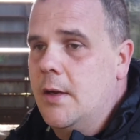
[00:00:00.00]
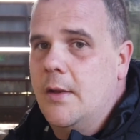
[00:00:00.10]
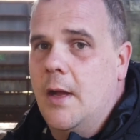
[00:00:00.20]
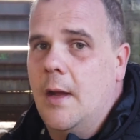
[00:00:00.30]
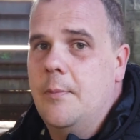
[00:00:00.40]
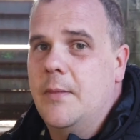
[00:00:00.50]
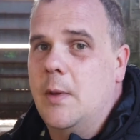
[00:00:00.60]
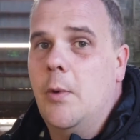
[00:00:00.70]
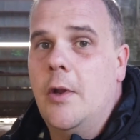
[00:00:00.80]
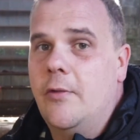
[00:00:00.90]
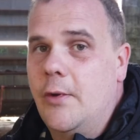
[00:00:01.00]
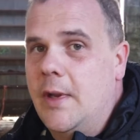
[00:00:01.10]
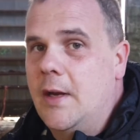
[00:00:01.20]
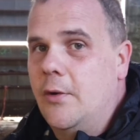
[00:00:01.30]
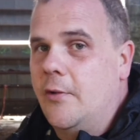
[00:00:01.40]
They weren't too
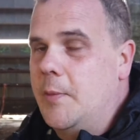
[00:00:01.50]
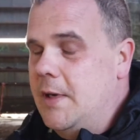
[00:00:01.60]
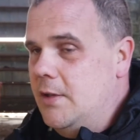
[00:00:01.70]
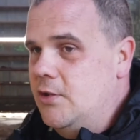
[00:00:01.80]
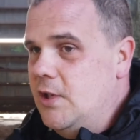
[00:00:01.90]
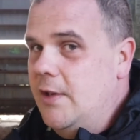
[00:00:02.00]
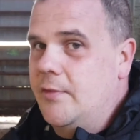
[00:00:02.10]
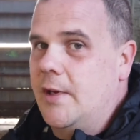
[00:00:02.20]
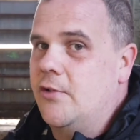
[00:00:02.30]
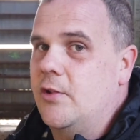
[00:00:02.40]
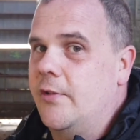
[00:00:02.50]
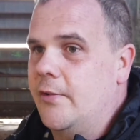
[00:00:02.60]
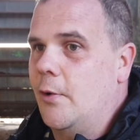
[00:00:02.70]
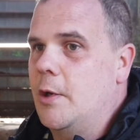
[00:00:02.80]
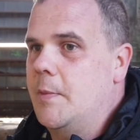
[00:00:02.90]
keen on us being at the cheese factory
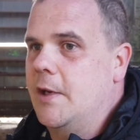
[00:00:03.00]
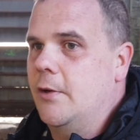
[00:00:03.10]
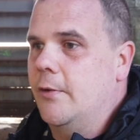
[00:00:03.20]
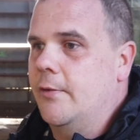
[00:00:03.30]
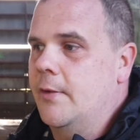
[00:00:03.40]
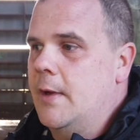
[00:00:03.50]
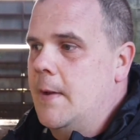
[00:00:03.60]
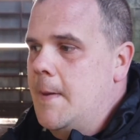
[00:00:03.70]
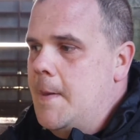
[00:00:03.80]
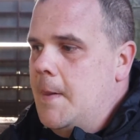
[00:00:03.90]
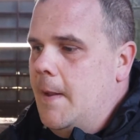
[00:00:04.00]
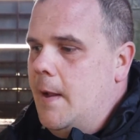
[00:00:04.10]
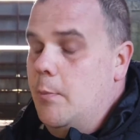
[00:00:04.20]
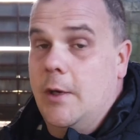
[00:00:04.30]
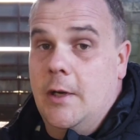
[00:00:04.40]
solely because
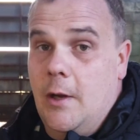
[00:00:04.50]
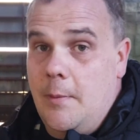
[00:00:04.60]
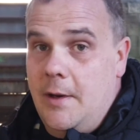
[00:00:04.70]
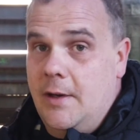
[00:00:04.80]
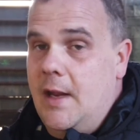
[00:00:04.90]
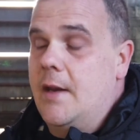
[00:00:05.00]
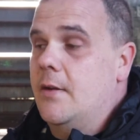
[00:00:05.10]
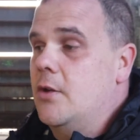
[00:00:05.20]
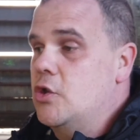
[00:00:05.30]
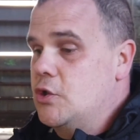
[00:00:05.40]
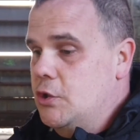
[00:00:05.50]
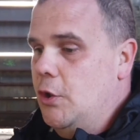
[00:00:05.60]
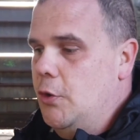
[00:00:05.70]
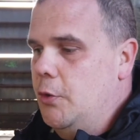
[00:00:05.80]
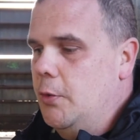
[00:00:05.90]
we're going to go up there again
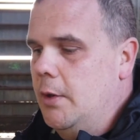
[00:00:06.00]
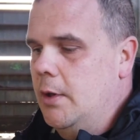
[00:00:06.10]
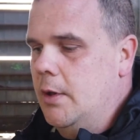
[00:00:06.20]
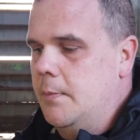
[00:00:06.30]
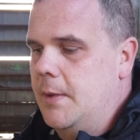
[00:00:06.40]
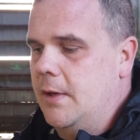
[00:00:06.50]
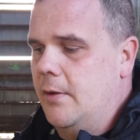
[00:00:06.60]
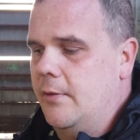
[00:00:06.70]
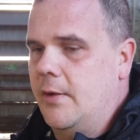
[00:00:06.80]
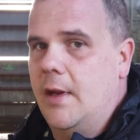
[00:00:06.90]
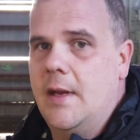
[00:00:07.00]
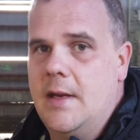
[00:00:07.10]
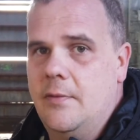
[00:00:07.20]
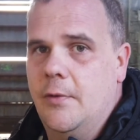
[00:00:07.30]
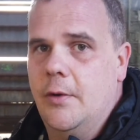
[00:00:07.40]
soon, because
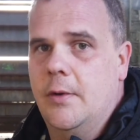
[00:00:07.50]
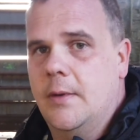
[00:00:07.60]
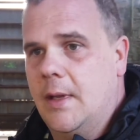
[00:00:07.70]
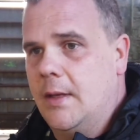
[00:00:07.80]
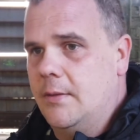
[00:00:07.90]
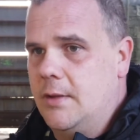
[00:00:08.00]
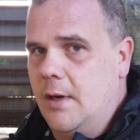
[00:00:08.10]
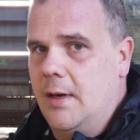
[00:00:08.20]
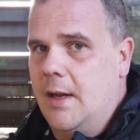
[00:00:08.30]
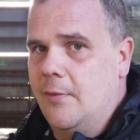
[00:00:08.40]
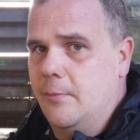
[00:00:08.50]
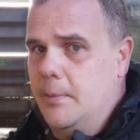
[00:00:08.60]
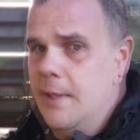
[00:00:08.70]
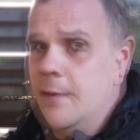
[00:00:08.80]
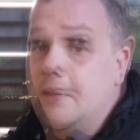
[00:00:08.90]
Ethan, that young lad from
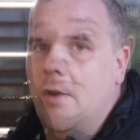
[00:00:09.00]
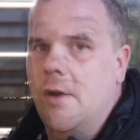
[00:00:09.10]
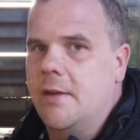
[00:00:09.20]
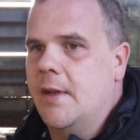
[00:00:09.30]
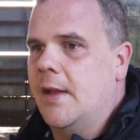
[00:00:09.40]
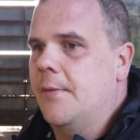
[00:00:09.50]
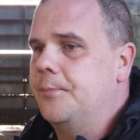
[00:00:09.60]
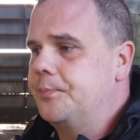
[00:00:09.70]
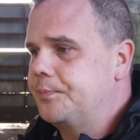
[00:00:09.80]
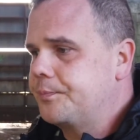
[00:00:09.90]
Plymouth, he died there,